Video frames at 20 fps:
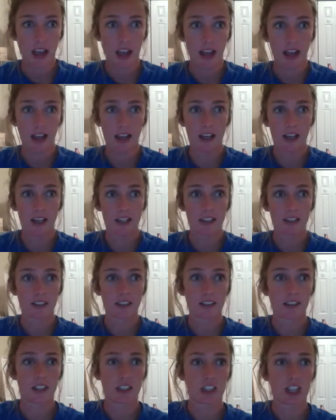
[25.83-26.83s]
and
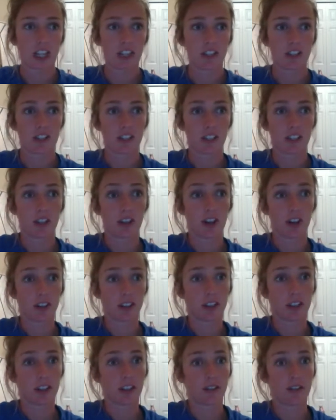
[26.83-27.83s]
the changes in
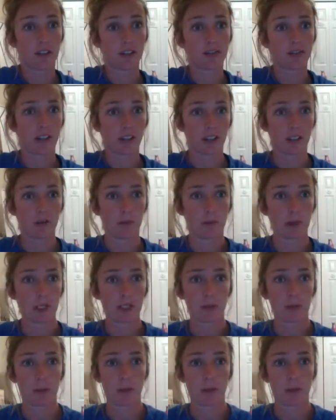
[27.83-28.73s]
cognitive development